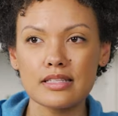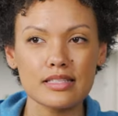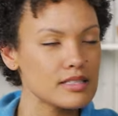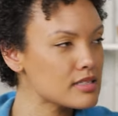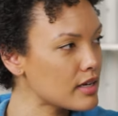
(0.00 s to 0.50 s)
this
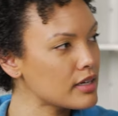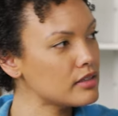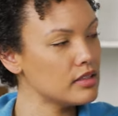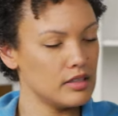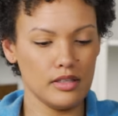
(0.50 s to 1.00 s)
design.
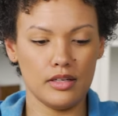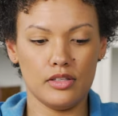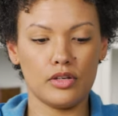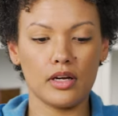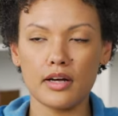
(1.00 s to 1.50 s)
Uh-huh.
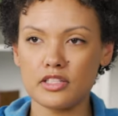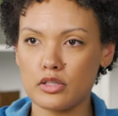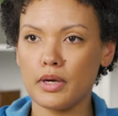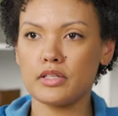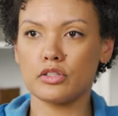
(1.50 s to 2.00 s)
You can
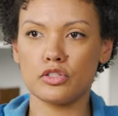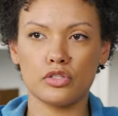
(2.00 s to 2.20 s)
customize it